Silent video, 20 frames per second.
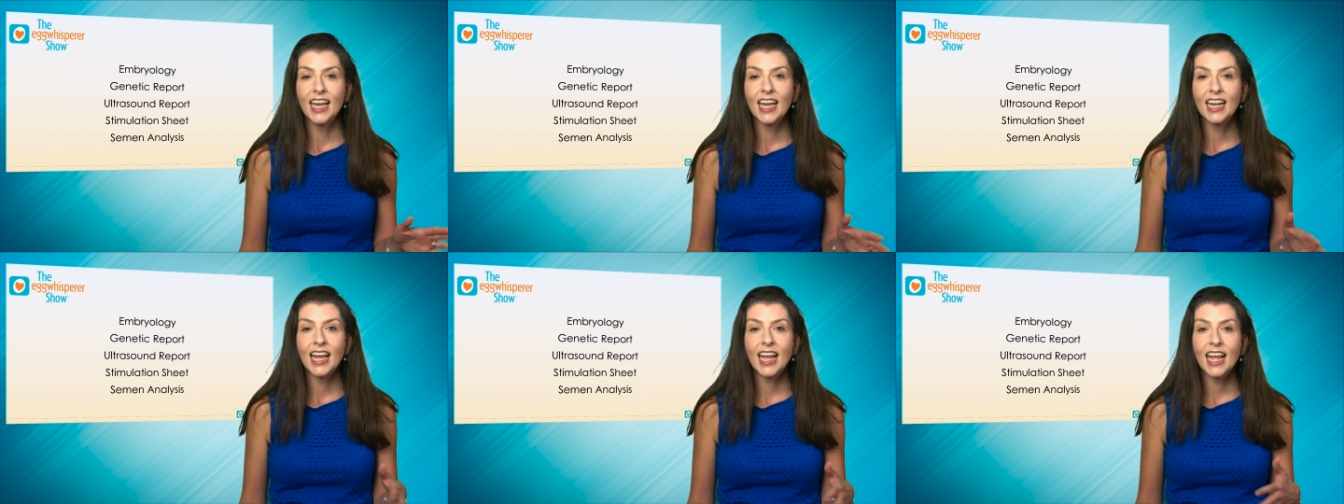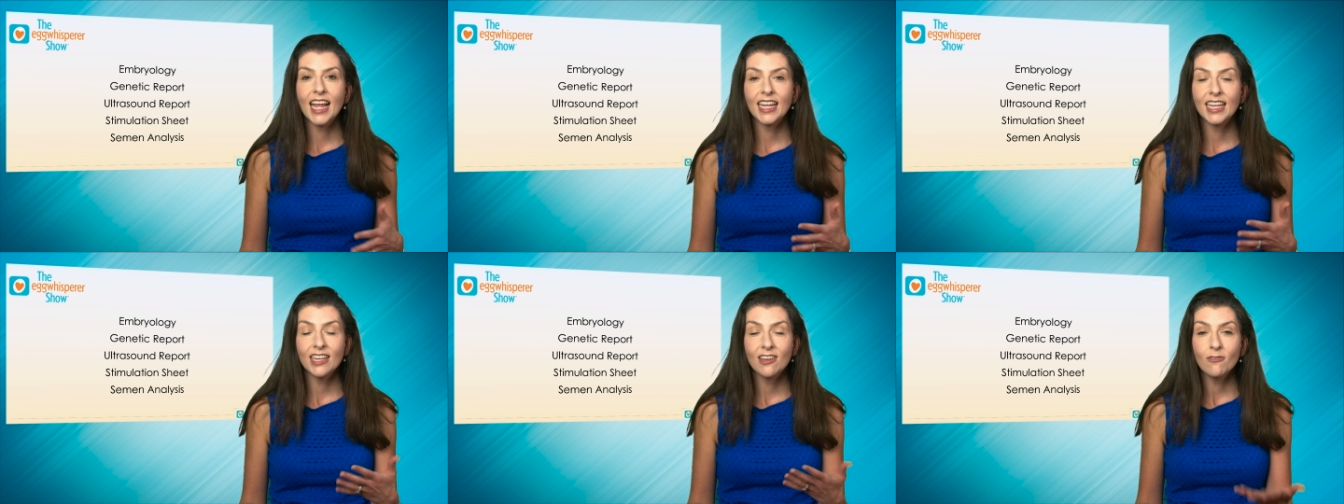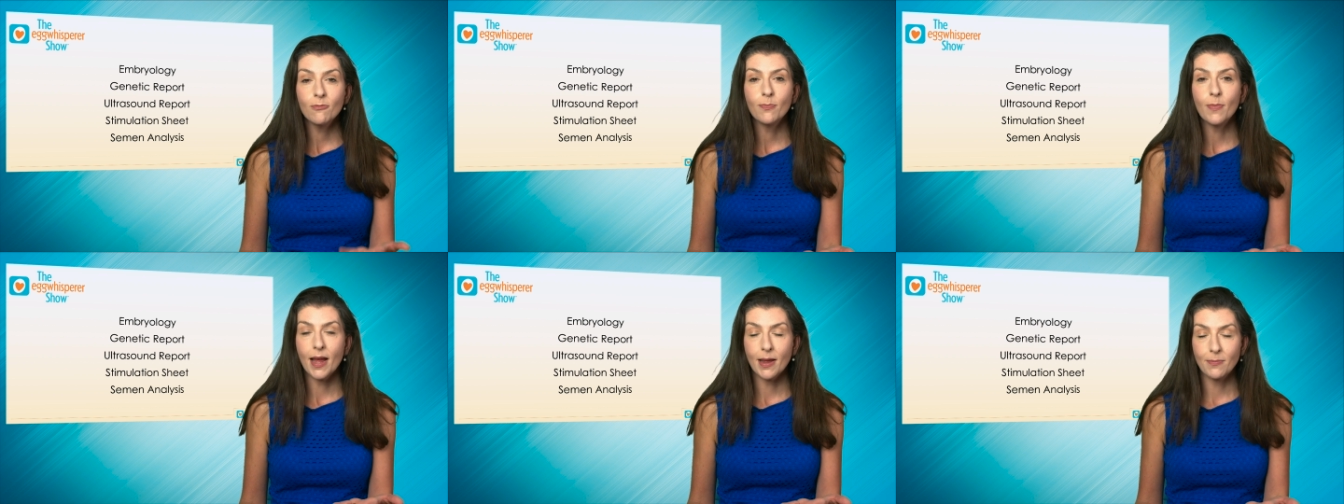And I
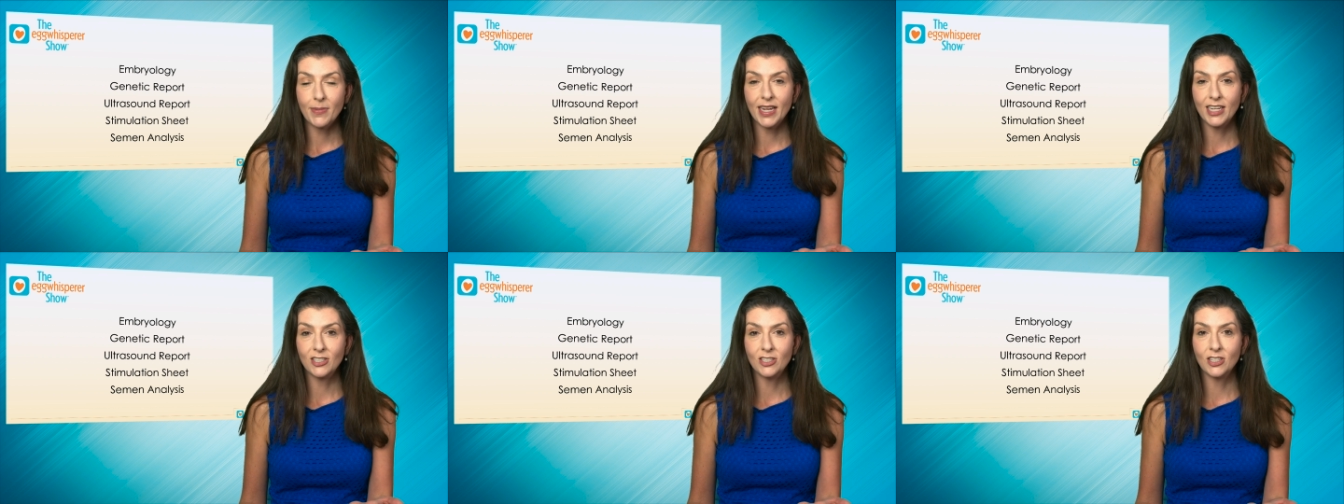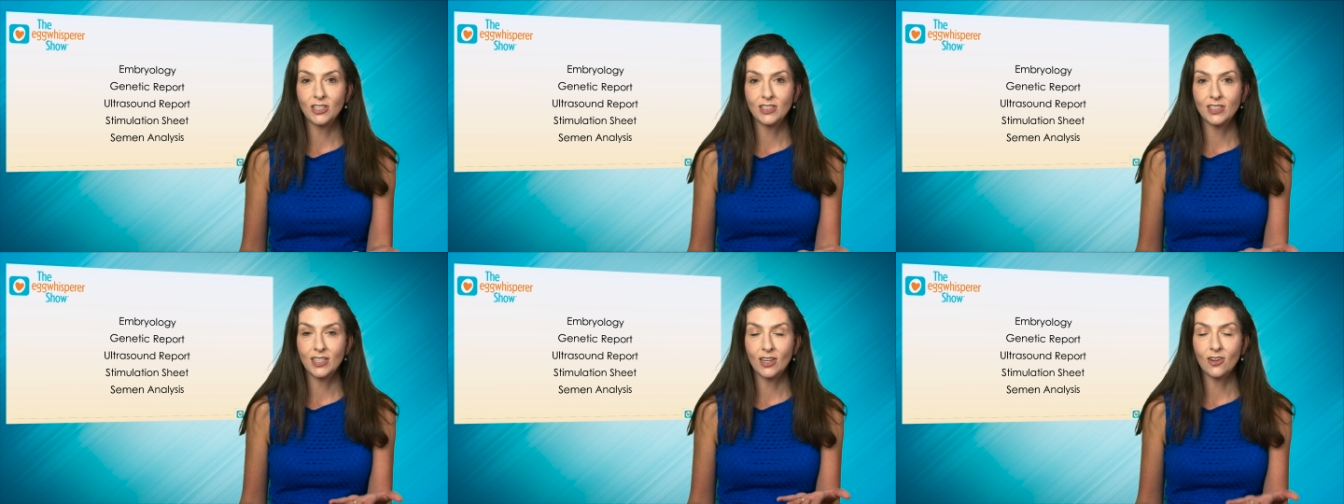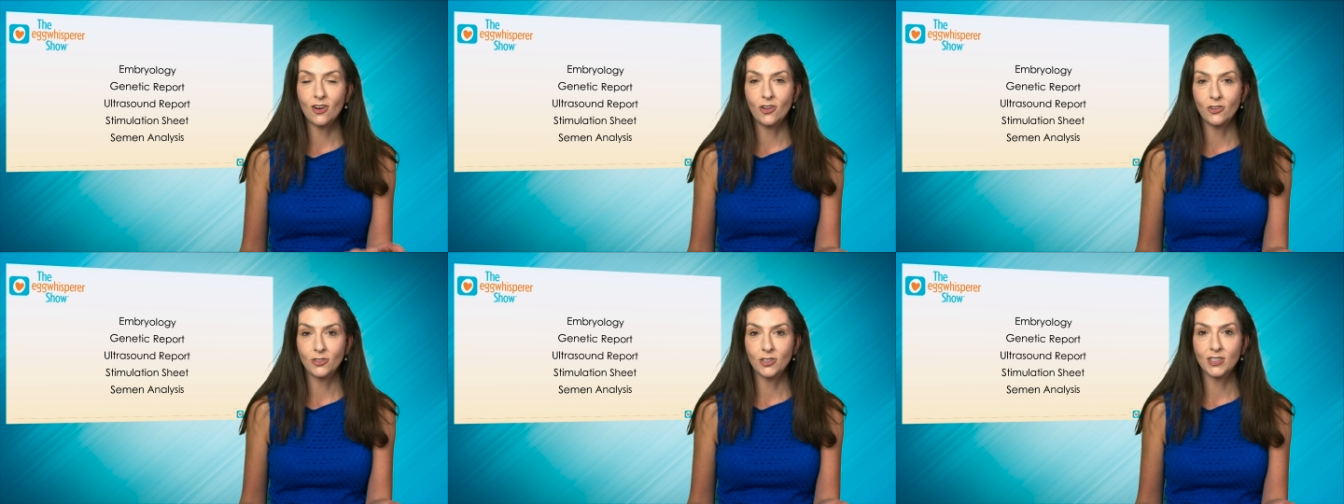give my patients
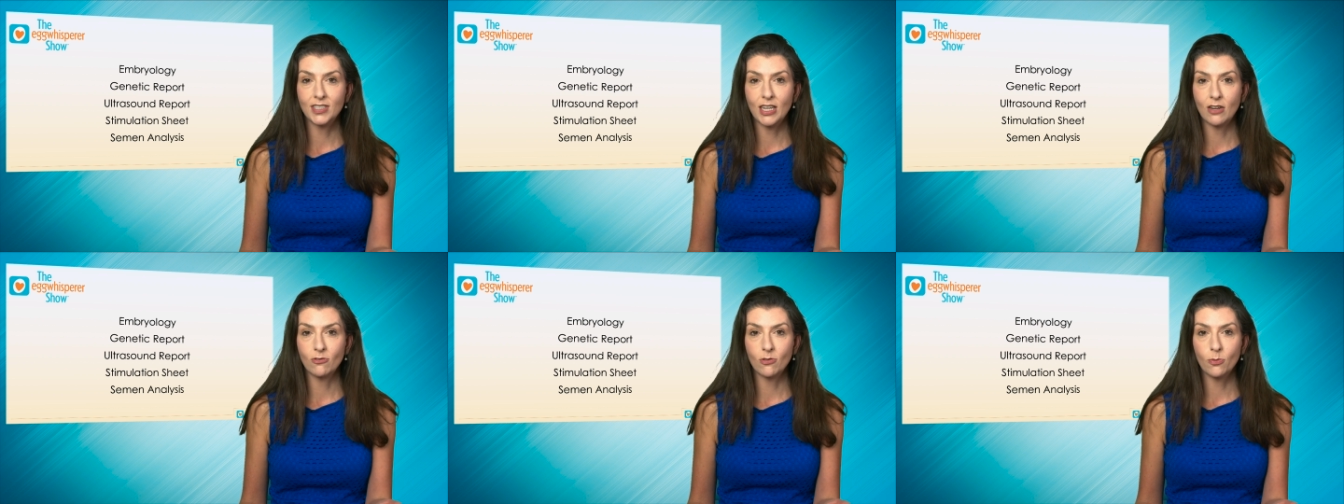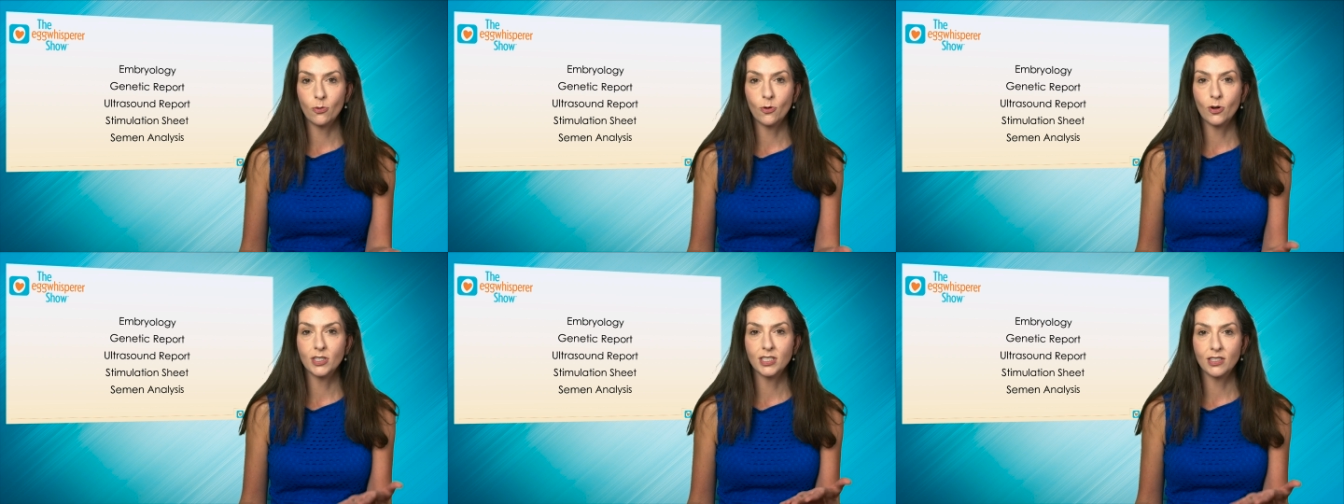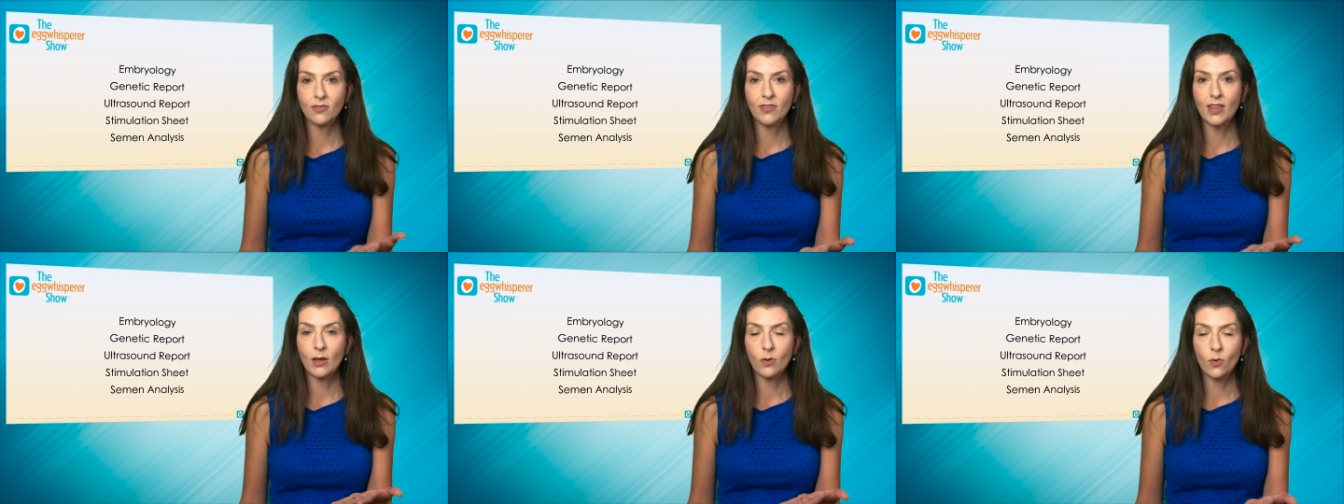their ultrasound reports
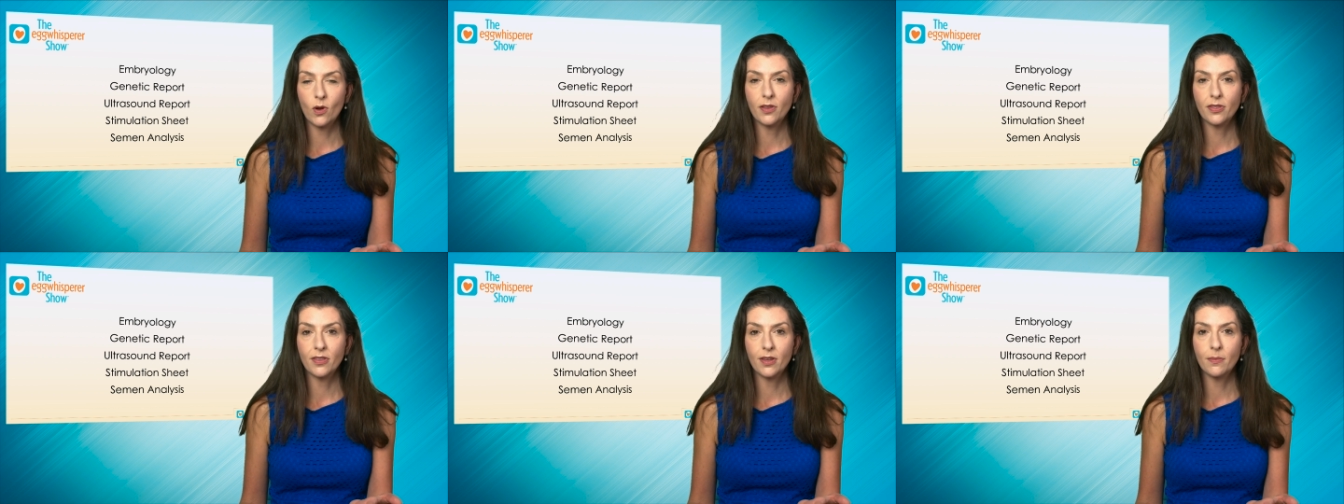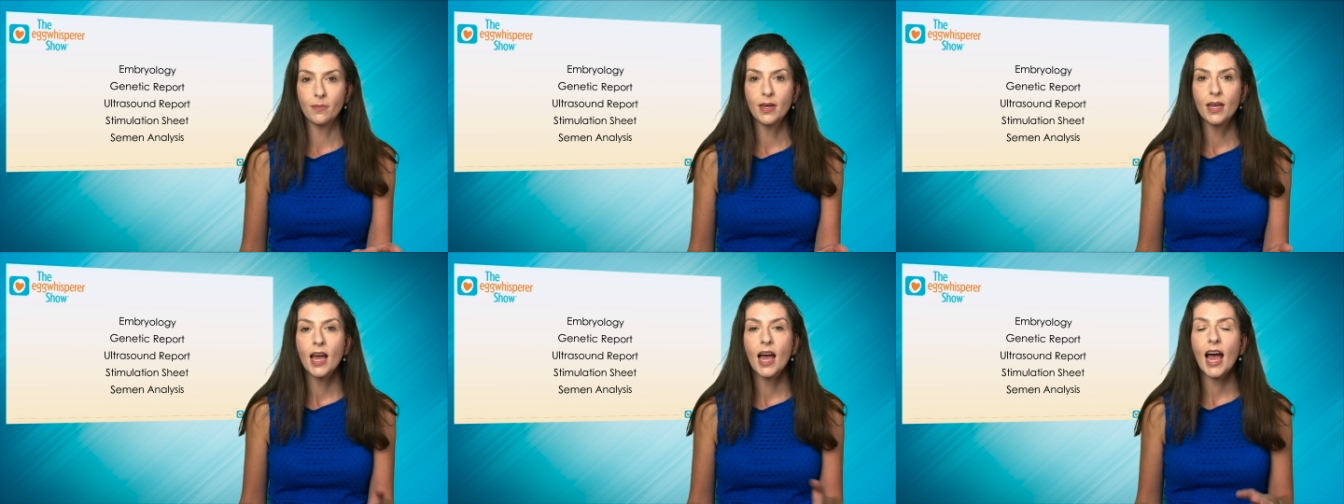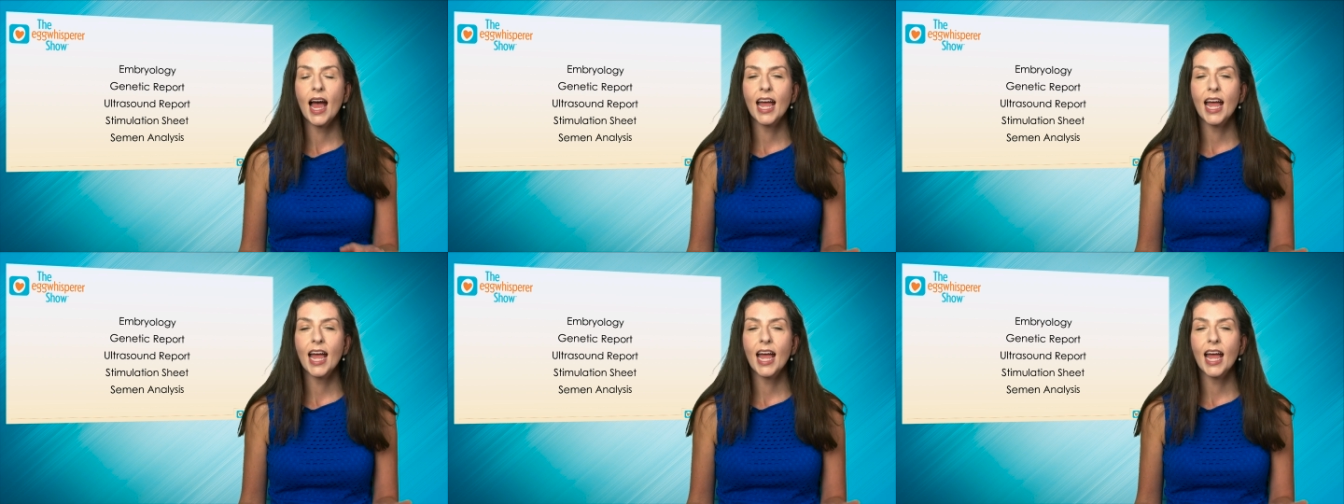if they want them.